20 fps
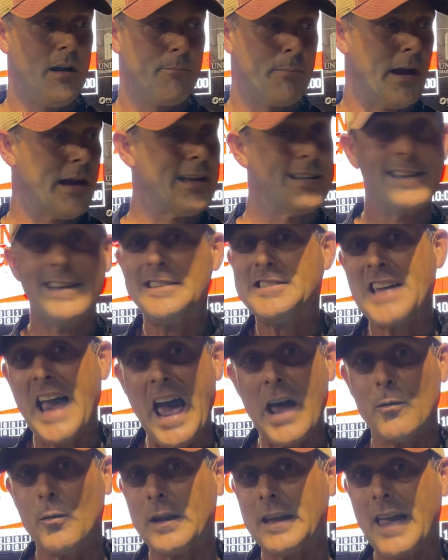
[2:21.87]
Becca Lee
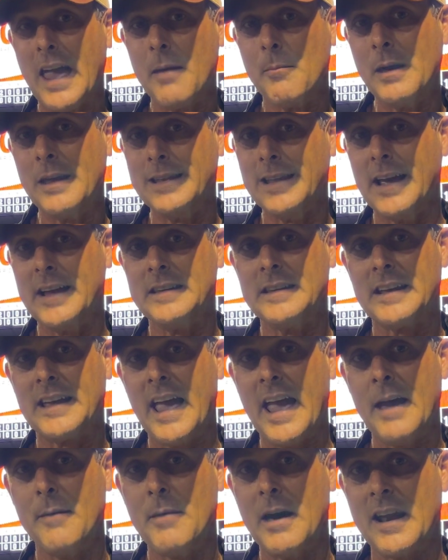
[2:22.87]
Chadwick came in late in the
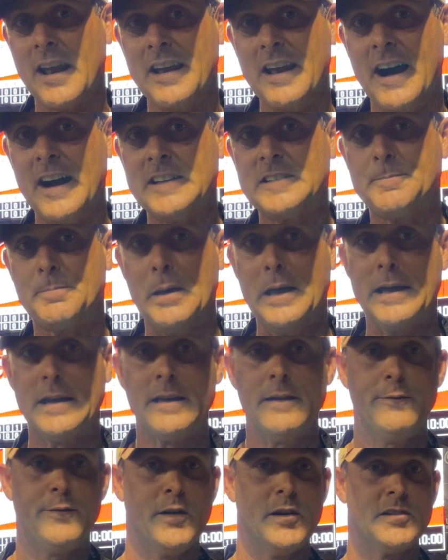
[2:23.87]
game, had a nice pick
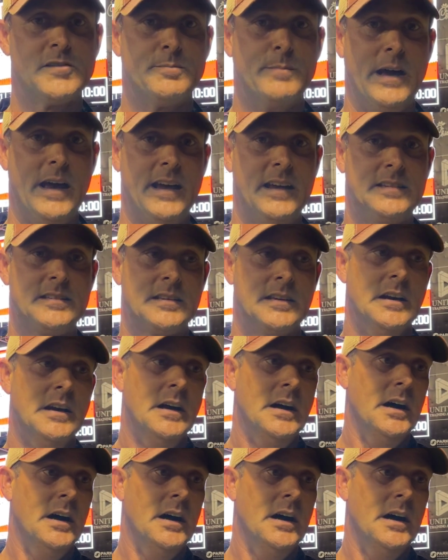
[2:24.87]
at first base.